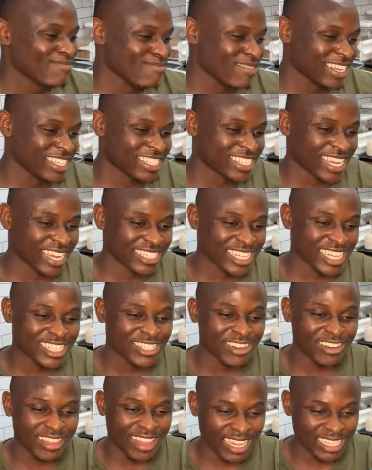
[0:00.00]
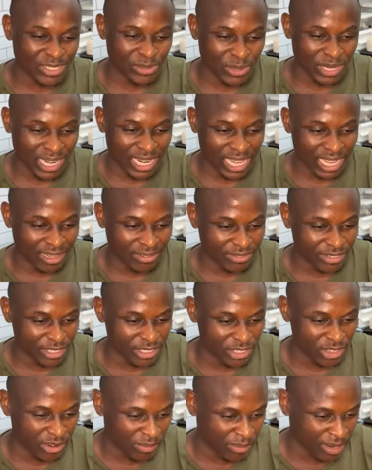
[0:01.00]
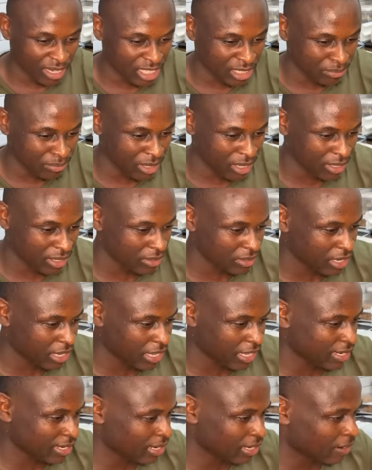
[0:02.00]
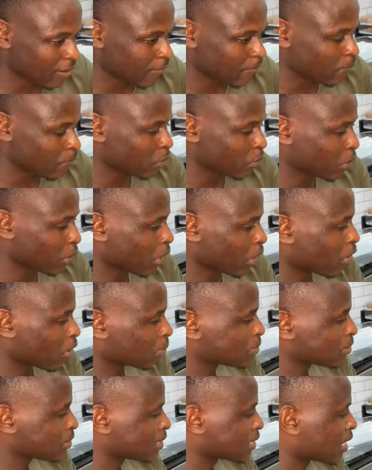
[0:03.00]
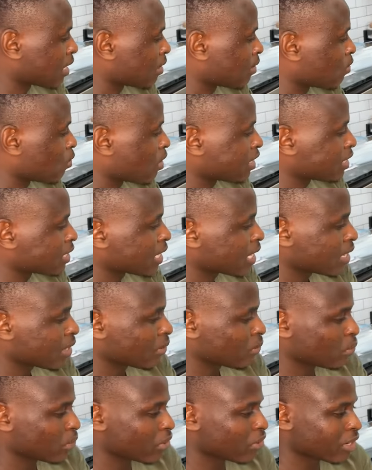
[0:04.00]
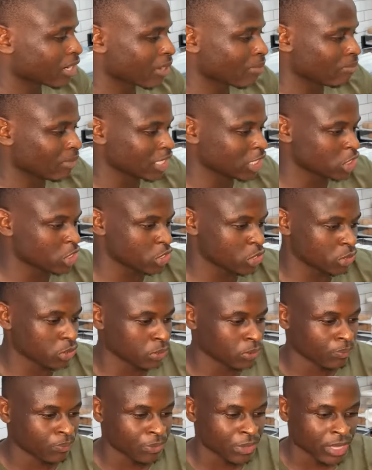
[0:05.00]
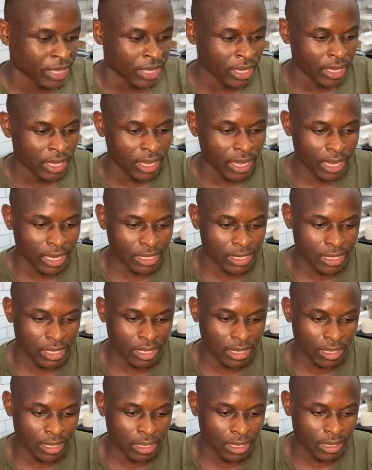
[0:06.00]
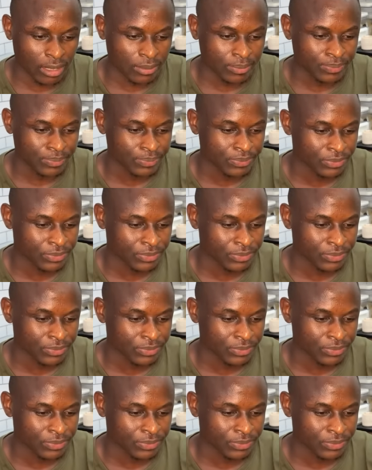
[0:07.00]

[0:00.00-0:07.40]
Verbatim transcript: but uh, just know that we love you so much, Mbeyu, and uh, we hope so one day we're gonna meet you and um,